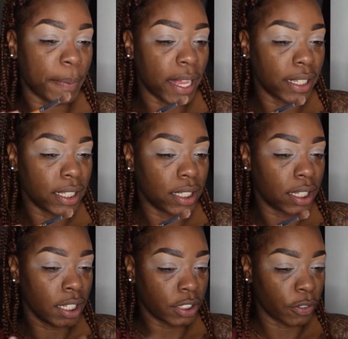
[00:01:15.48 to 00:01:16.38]
So
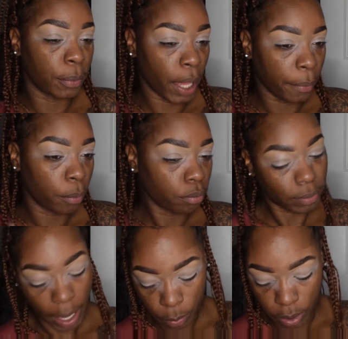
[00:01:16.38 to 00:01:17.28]
now I'm jumping
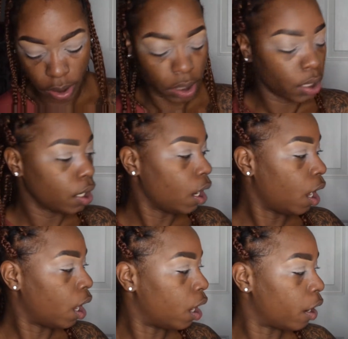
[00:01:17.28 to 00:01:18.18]
into the transition
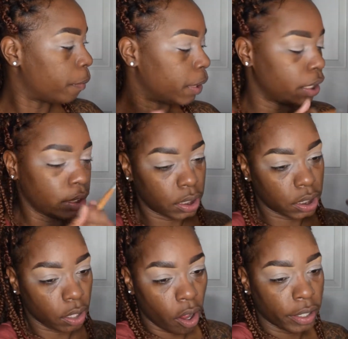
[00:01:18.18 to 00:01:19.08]
colors. I know
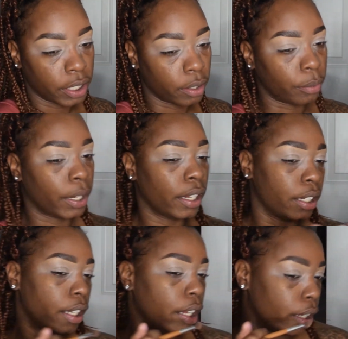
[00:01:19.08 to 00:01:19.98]
I wanted to add
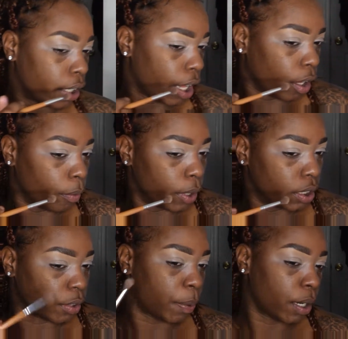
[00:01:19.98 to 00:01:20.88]
yellow in here
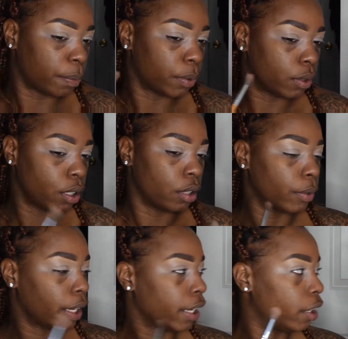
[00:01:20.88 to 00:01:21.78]
somewhere,
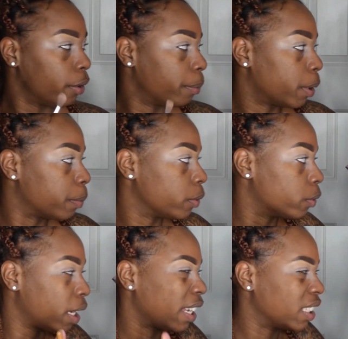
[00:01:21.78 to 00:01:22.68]
and I think that's
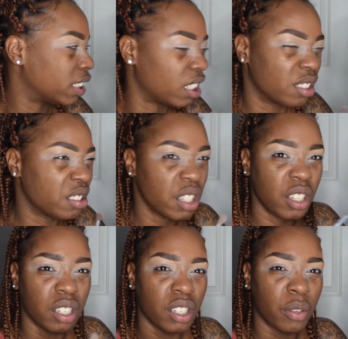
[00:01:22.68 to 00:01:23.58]
what I'm doing right now.
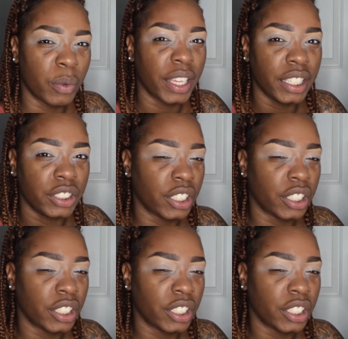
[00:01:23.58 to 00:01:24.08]
And